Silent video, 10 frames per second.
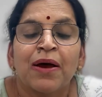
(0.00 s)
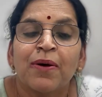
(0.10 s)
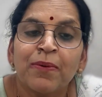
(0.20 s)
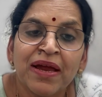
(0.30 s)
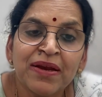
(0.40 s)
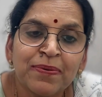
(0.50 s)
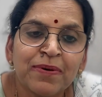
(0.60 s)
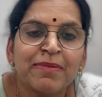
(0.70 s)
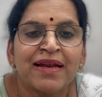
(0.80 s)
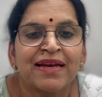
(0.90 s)
Wait for
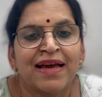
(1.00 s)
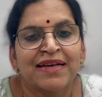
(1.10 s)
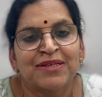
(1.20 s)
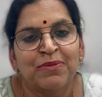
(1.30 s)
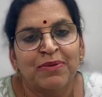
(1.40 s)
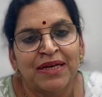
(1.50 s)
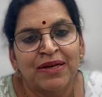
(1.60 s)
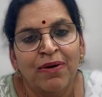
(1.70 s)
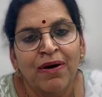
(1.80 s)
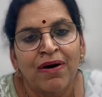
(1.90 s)
my next
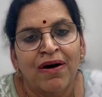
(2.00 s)
video